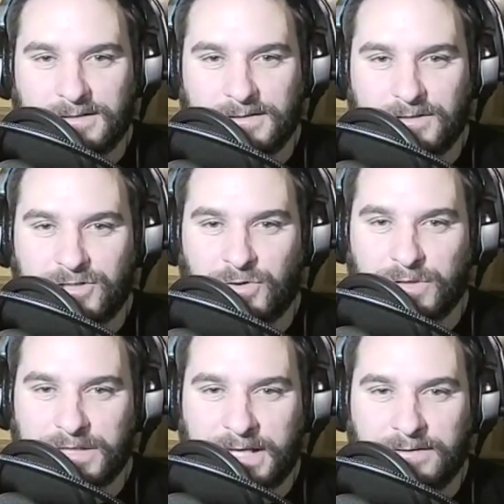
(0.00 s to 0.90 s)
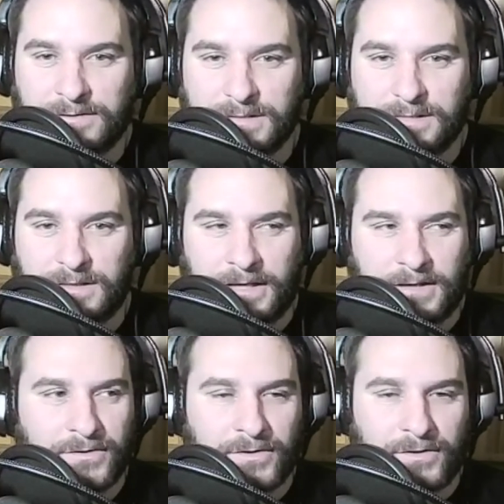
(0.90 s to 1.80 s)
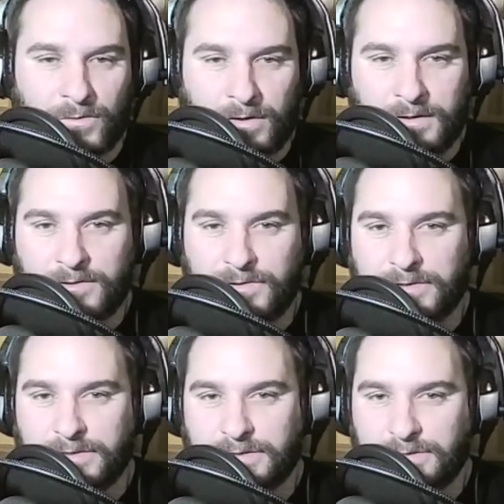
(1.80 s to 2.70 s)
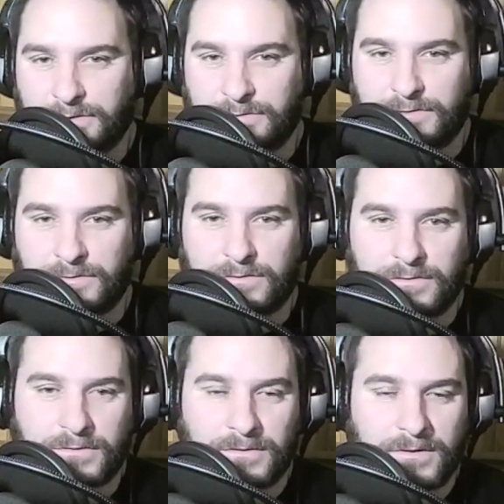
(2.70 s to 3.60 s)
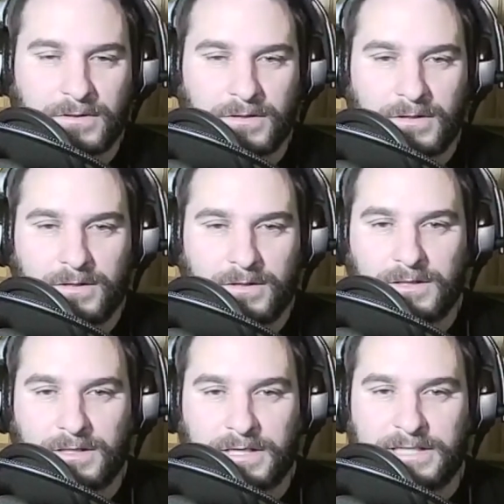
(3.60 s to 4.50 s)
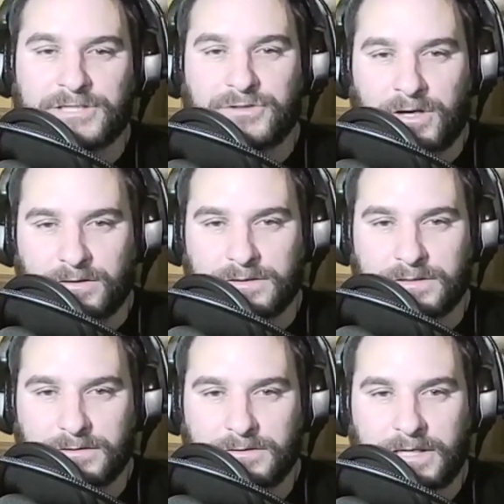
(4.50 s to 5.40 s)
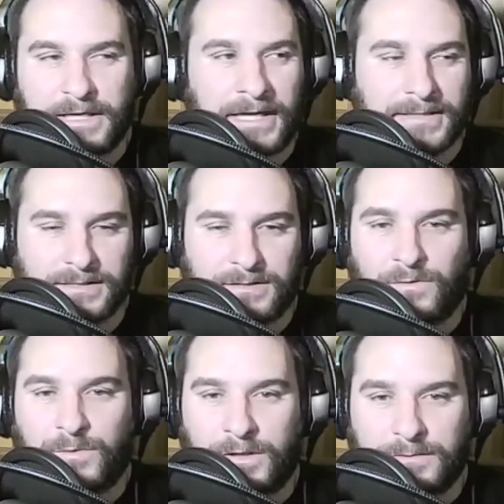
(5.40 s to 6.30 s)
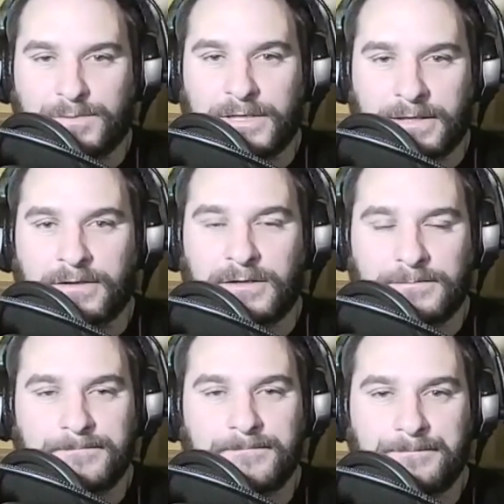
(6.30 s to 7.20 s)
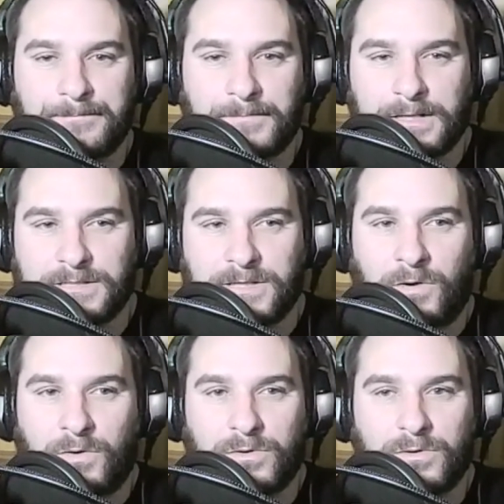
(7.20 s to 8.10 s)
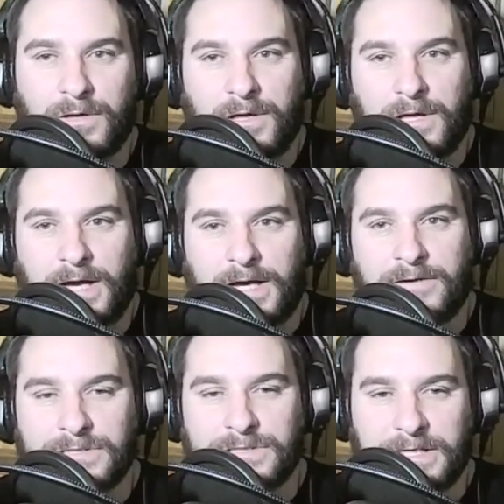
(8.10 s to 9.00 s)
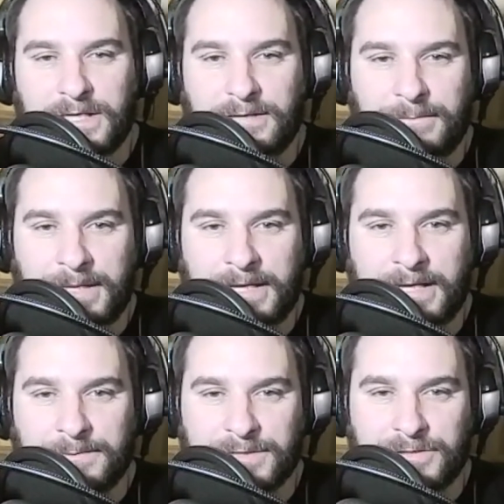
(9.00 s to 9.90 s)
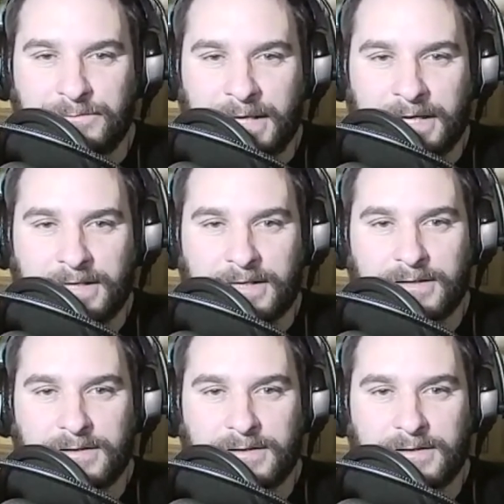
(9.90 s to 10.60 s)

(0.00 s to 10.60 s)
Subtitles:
short downs, like 3rd and 1, 3rd and 2. He struggled. He got stonewalled pretty good. So I don't see him being able to make